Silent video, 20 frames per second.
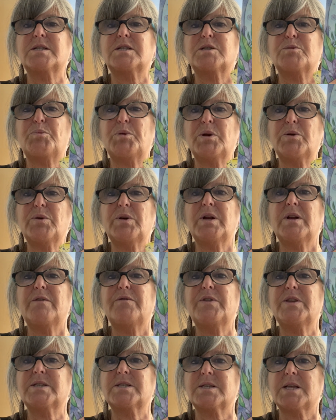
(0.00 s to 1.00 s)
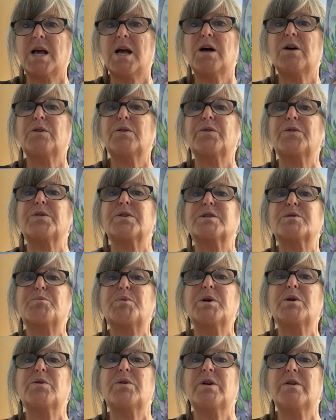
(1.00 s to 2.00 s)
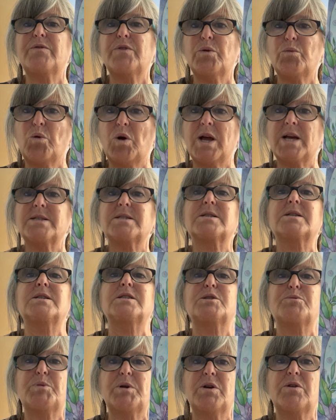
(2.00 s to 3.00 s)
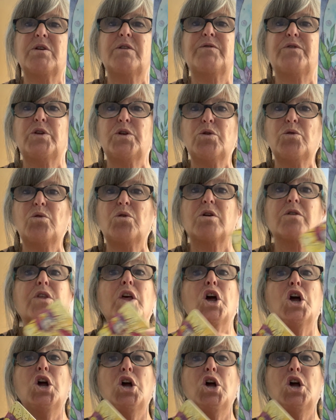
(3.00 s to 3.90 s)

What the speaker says: Spirit of the South, Spirit of the West, and Spirit of the North.